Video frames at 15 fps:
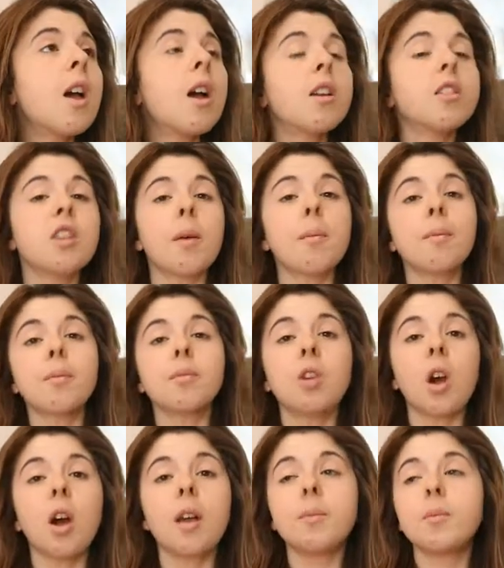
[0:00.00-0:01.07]

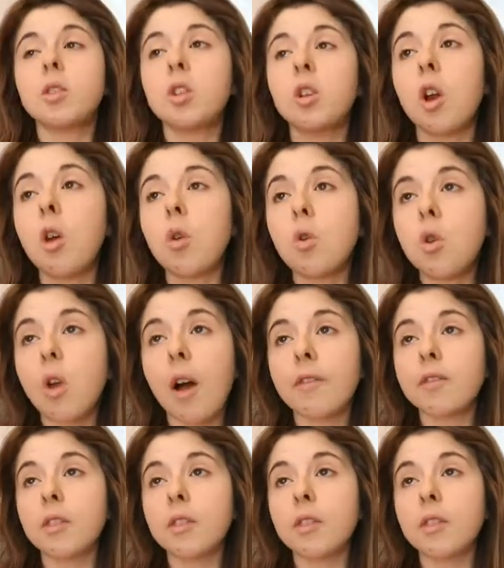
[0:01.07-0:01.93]
Sometimes, you know, you have